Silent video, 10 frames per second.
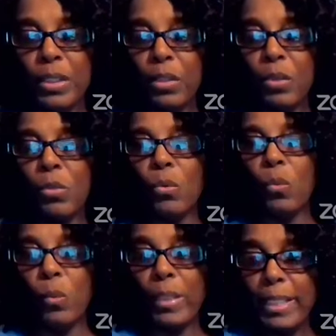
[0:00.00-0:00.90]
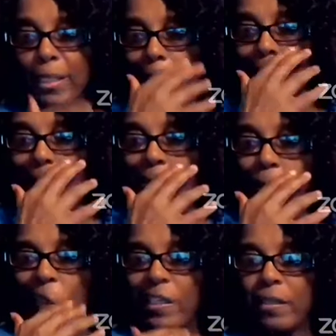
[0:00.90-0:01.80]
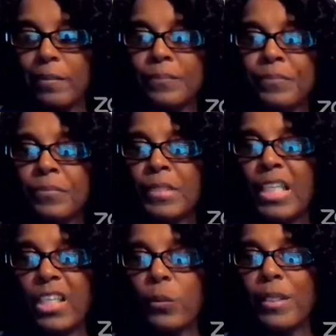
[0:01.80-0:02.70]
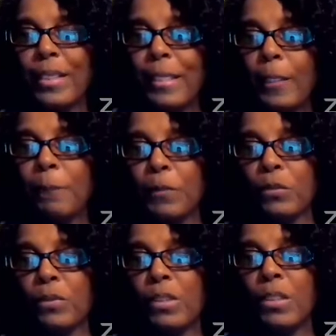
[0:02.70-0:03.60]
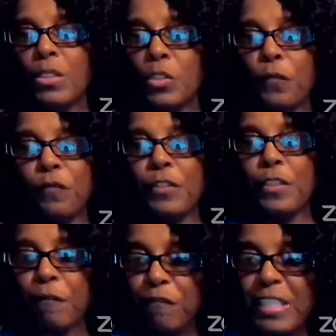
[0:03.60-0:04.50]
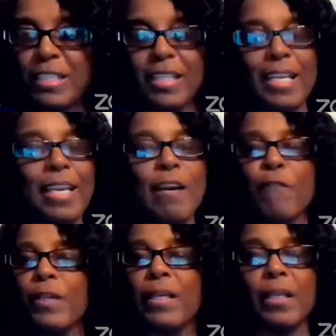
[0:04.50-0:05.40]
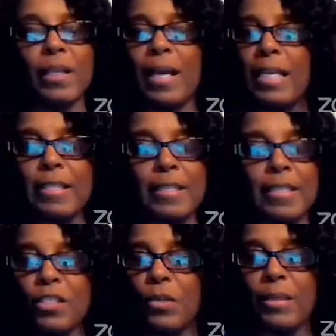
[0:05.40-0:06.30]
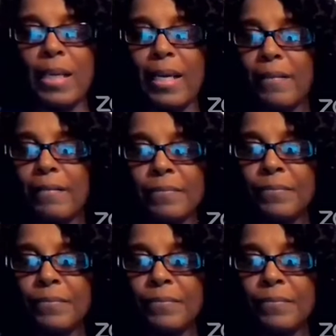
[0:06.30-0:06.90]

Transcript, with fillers: will win as well. He will help you to defeat every Goliath in your life.